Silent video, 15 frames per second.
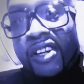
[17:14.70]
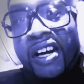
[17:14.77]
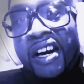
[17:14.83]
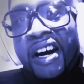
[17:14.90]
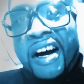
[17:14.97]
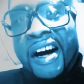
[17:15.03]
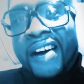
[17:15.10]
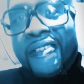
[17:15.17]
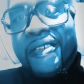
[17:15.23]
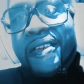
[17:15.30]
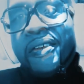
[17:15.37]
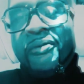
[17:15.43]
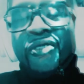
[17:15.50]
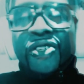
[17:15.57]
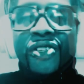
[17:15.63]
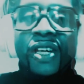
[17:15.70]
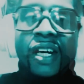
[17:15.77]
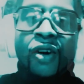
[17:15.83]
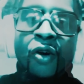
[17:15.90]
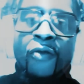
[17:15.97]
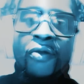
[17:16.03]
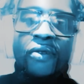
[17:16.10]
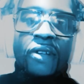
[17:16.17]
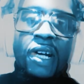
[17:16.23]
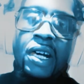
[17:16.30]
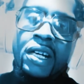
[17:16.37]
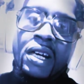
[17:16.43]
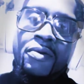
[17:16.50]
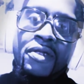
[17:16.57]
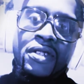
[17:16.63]
I don't know. I'm just saying, hopefully.
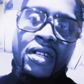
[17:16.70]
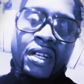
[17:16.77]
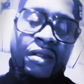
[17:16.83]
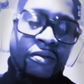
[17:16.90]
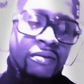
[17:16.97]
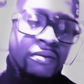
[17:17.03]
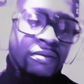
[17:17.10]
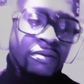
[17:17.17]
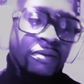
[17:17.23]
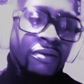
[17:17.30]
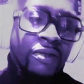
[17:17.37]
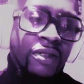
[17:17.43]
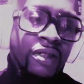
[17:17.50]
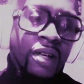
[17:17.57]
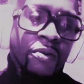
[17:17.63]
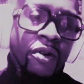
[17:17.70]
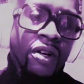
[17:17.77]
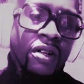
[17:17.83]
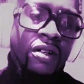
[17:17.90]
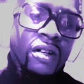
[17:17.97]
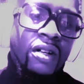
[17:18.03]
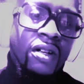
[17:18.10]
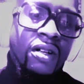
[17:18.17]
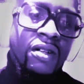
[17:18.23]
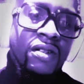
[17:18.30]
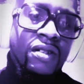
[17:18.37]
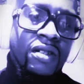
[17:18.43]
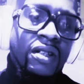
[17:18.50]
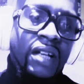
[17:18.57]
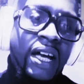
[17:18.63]
I'm just saying, come on, girls,
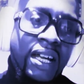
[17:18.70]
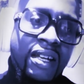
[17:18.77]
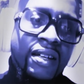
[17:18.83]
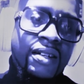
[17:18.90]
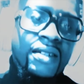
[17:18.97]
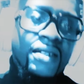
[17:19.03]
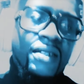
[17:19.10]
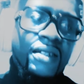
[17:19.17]
ladies.